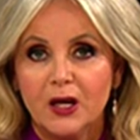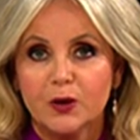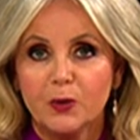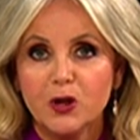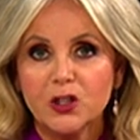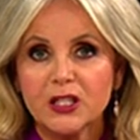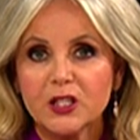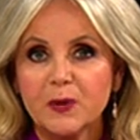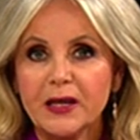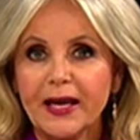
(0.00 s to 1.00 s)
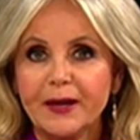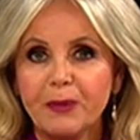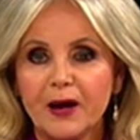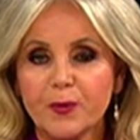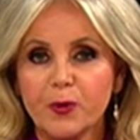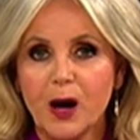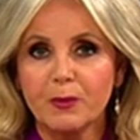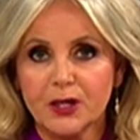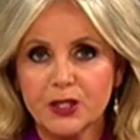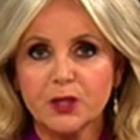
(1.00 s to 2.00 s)
The project has been led by the
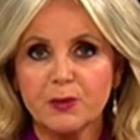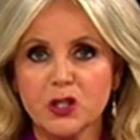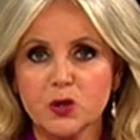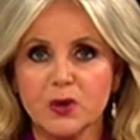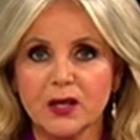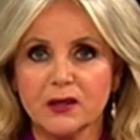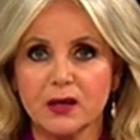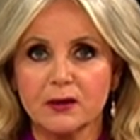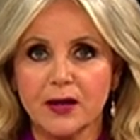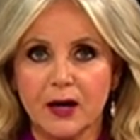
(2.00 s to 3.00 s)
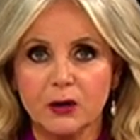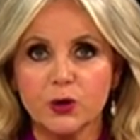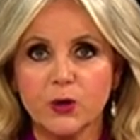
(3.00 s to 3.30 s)
Prime Minister Benjamin Netanyahu,